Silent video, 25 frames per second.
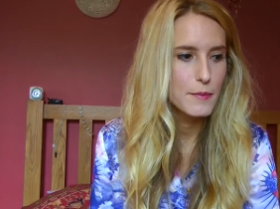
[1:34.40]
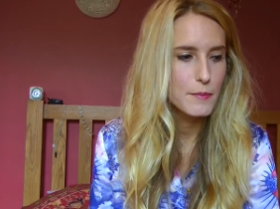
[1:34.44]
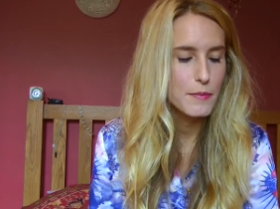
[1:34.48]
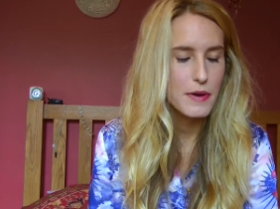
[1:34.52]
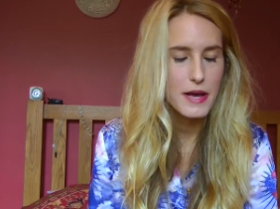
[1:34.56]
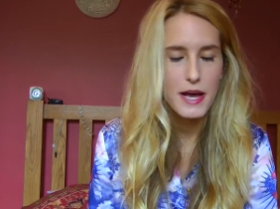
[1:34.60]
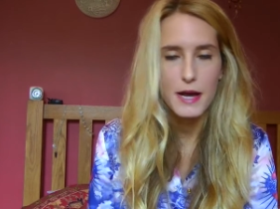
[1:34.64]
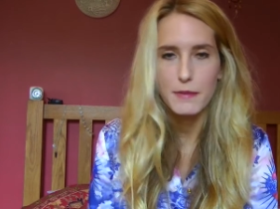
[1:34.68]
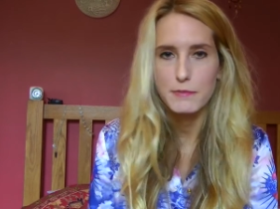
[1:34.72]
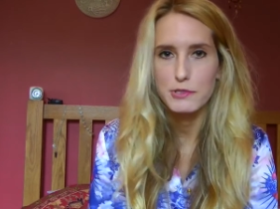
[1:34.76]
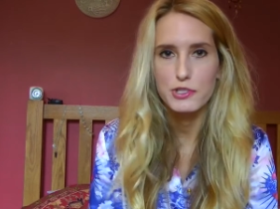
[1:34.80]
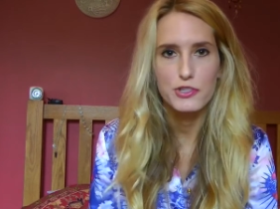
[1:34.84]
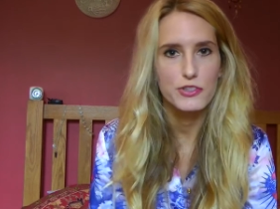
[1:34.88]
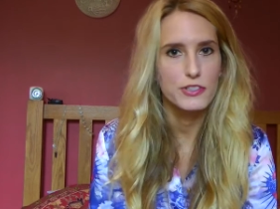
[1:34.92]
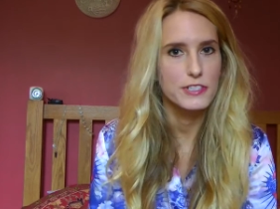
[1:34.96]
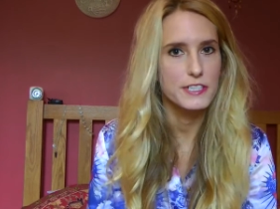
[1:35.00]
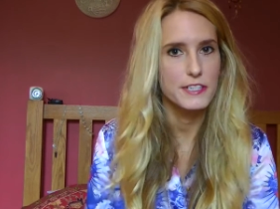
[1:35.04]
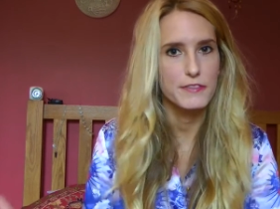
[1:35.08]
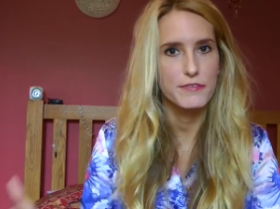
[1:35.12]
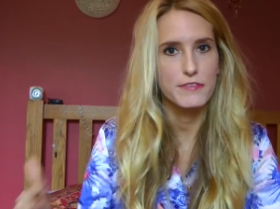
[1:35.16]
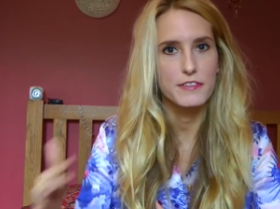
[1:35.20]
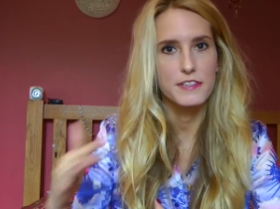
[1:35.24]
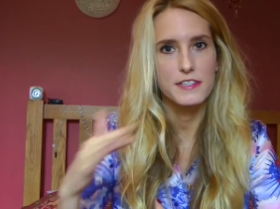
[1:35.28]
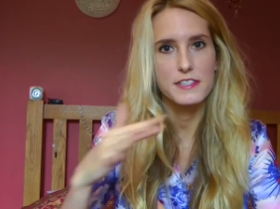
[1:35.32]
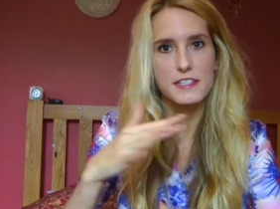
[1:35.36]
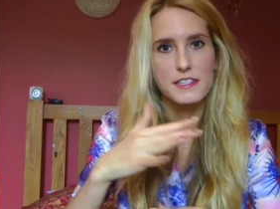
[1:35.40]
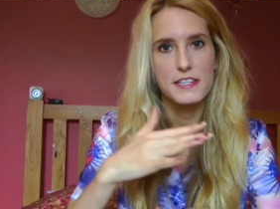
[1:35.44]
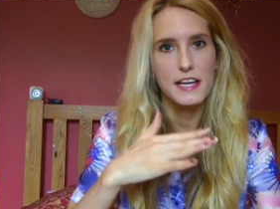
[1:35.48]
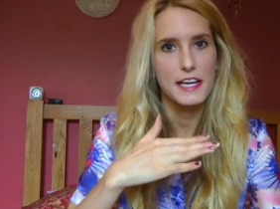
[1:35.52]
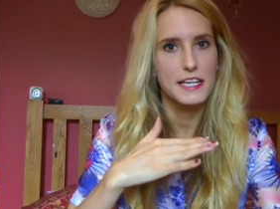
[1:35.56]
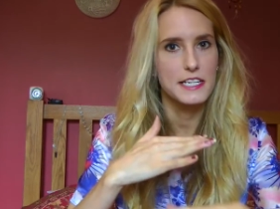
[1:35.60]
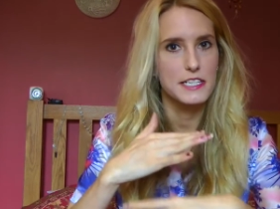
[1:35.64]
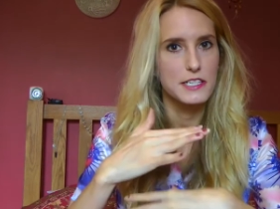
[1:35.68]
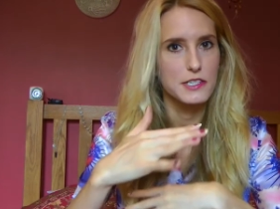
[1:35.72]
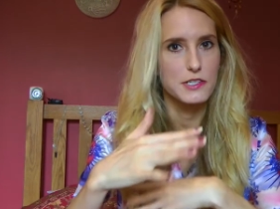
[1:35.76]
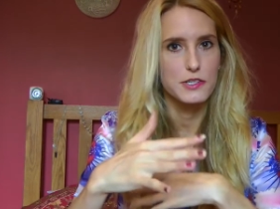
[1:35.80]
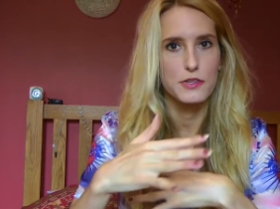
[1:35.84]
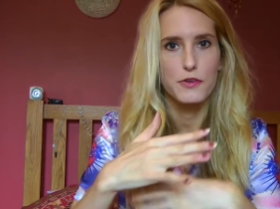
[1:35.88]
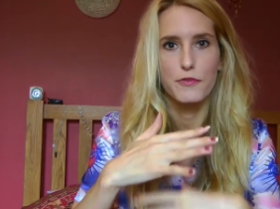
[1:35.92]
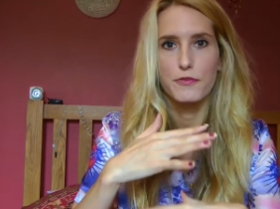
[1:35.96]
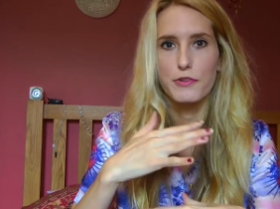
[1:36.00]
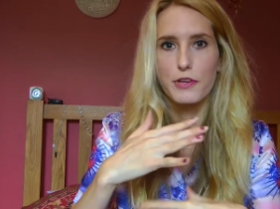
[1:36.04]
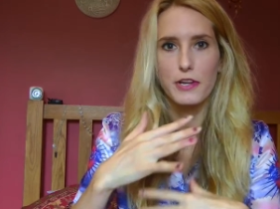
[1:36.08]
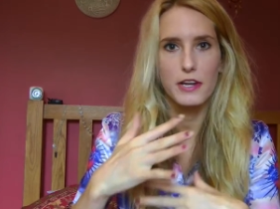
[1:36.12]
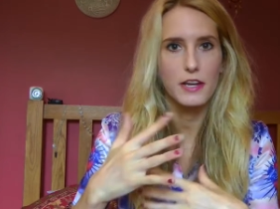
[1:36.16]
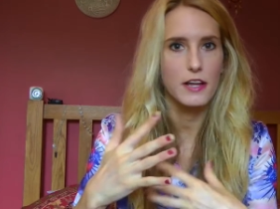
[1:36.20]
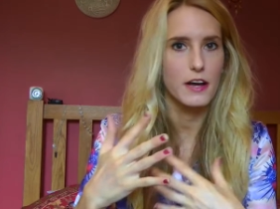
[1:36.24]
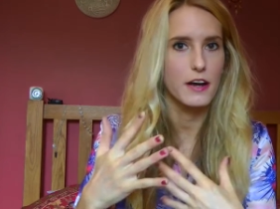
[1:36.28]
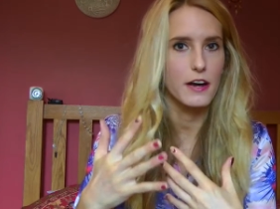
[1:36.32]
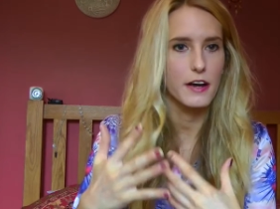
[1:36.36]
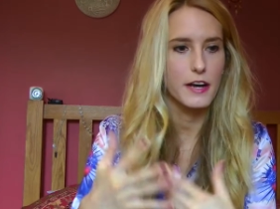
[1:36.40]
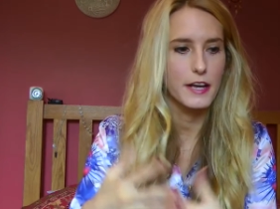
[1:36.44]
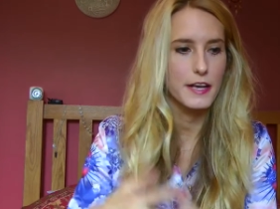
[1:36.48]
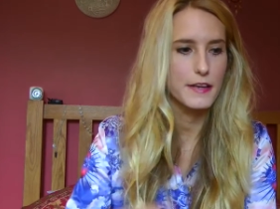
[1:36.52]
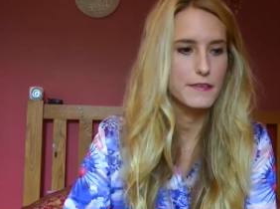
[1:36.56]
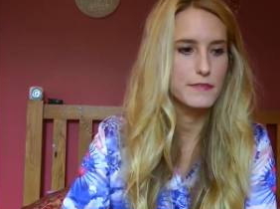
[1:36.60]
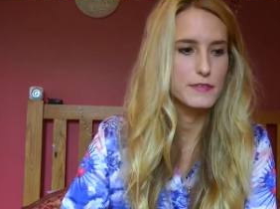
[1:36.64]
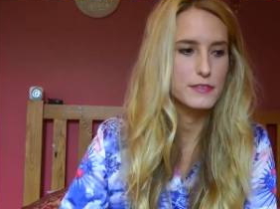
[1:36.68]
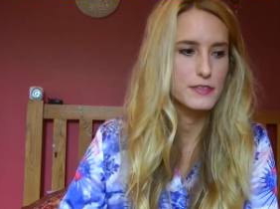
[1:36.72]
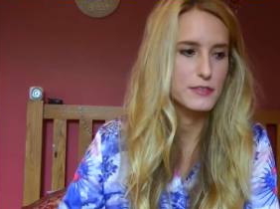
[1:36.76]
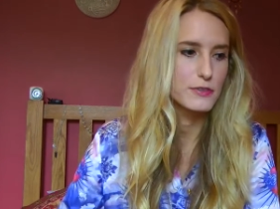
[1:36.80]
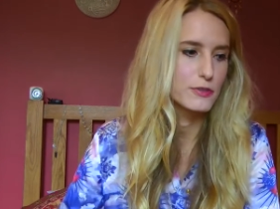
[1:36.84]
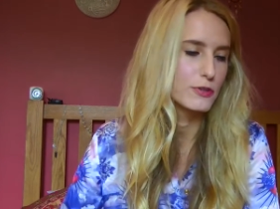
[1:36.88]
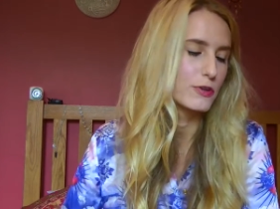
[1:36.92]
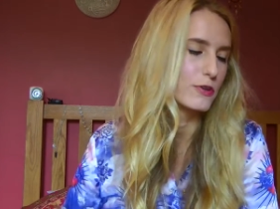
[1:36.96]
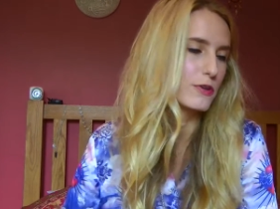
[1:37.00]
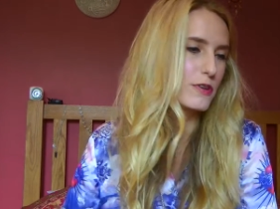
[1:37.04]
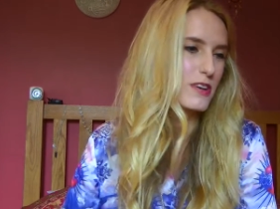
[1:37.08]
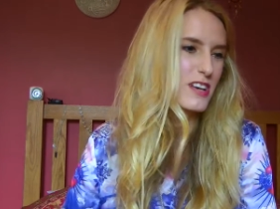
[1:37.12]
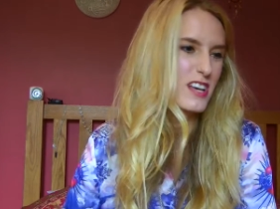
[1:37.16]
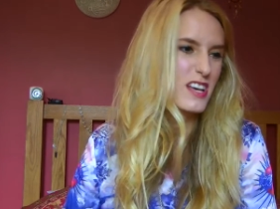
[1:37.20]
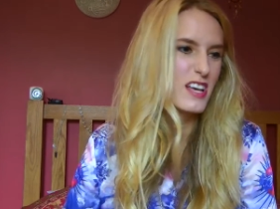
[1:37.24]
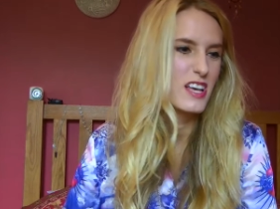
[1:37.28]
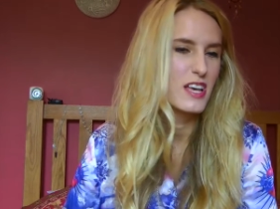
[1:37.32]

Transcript: perhaps you're at different stages of your lives, or